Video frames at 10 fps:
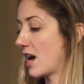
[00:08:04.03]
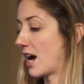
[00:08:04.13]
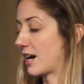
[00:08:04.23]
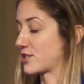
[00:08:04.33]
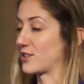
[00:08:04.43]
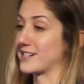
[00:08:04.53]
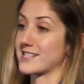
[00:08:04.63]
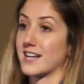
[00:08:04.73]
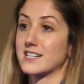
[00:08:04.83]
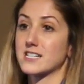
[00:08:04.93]
Uh, so they
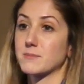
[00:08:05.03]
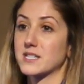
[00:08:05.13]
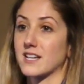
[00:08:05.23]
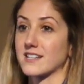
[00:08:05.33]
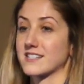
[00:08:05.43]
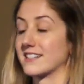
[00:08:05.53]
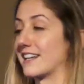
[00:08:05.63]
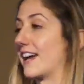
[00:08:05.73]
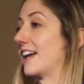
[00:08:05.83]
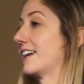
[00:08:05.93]
decided to split test it.
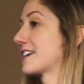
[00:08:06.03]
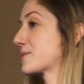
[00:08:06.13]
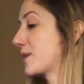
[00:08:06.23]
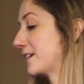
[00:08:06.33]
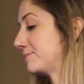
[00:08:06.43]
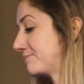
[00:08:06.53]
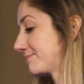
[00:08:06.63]
And guess what?